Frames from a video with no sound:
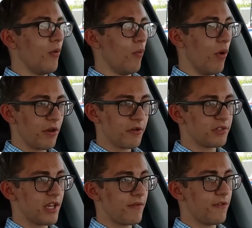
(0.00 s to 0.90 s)

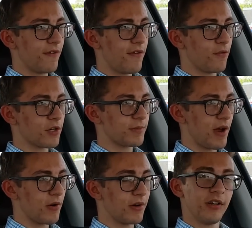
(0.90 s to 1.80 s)
175
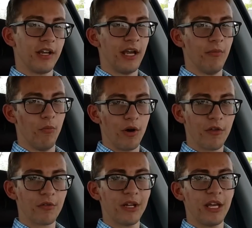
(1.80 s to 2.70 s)
horsepower and
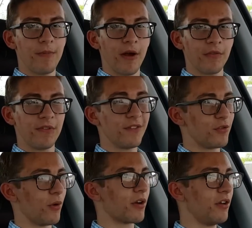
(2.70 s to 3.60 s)
180 pound-feet of
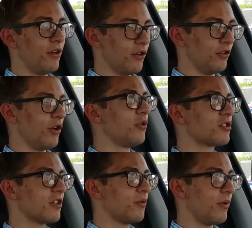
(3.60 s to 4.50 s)
torque goes
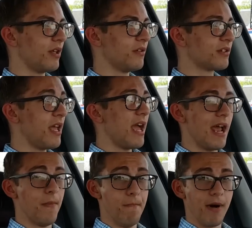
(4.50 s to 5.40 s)
to the wheels,
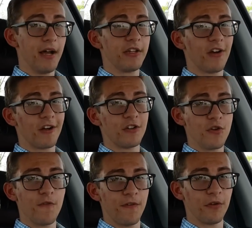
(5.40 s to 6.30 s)
and my God, do
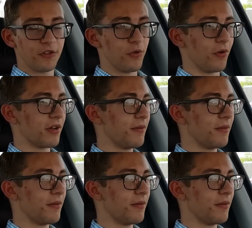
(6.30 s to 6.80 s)
you feel the torque.